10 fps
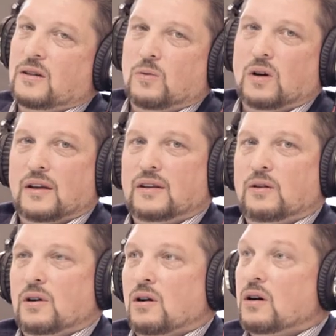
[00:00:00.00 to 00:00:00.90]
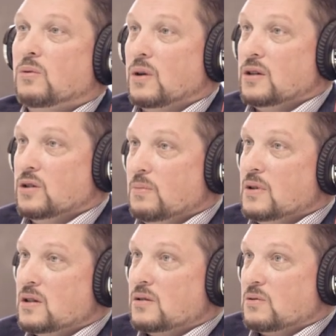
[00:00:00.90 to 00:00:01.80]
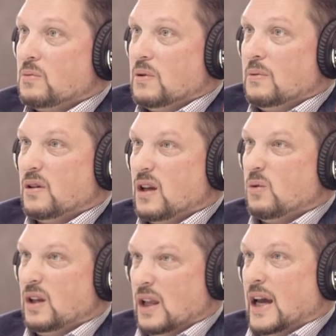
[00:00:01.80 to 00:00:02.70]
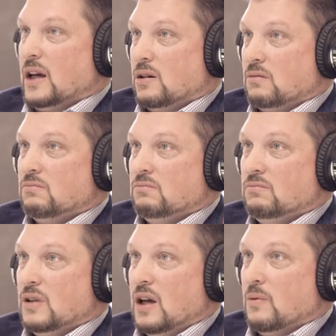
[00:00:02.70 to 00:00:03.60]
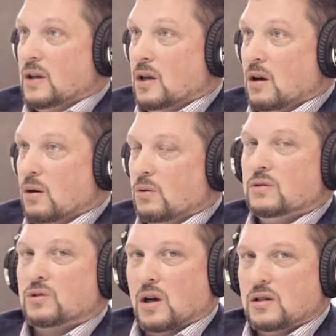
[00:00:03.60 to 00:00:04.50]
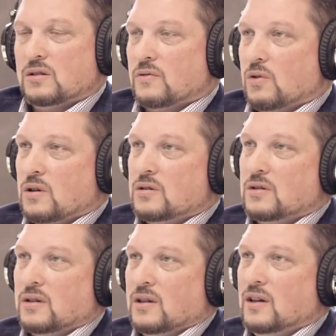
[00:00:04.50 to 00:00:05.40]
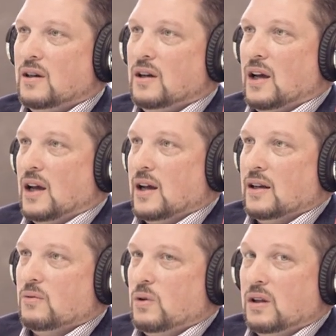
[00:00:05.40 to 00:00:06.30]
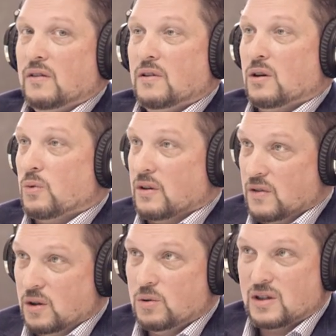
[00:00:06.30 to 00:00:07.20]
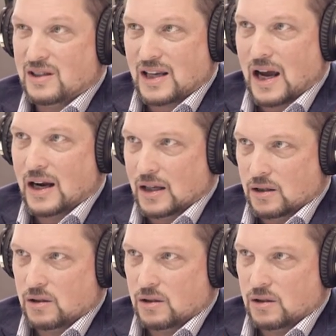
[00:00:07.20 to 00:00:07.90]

Well, I think we all want to do business with people that we like and sure. we know and trust, of course, and yeah. and we live in a review society